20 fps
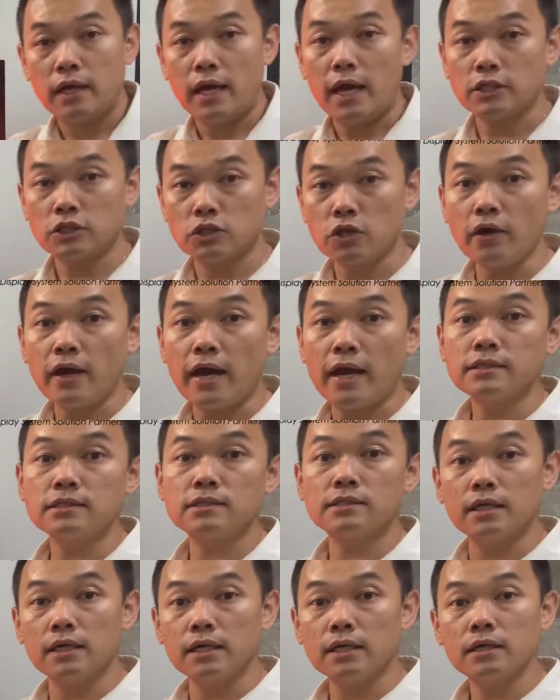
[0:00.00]
As long
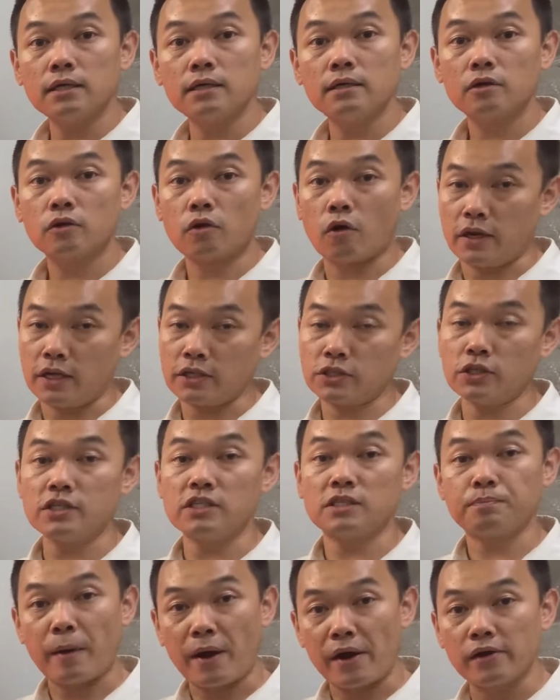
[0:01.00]
as the connection
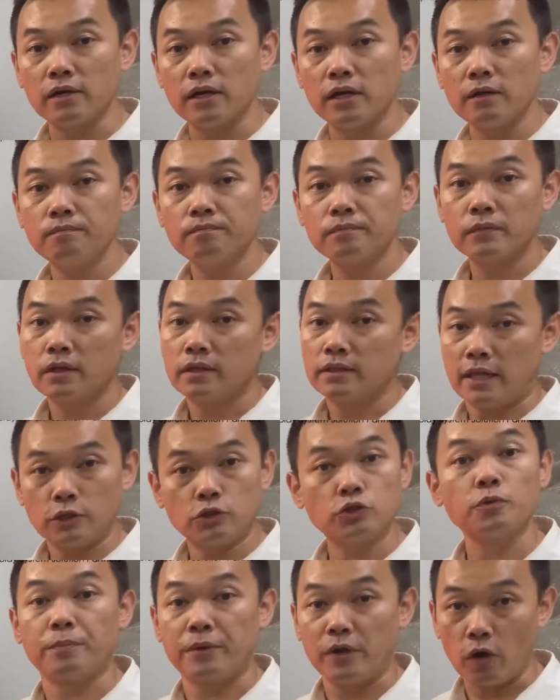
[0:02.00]
is parallel,
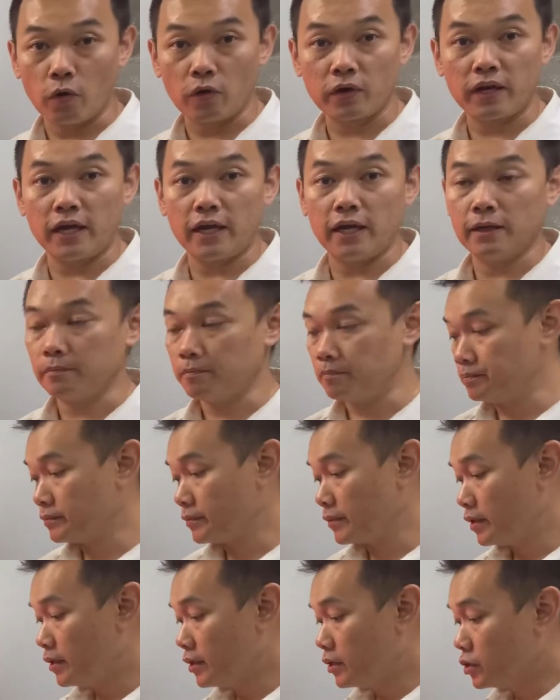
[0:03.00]
then should be okay.
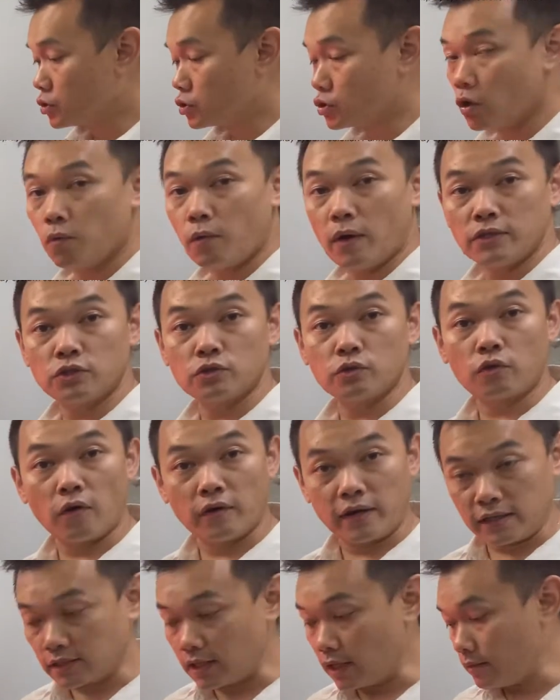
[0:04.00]
So once you
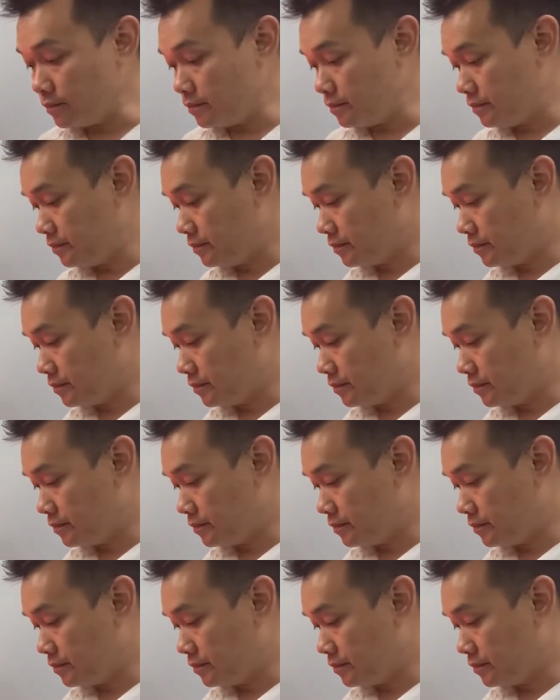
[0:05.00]
connected,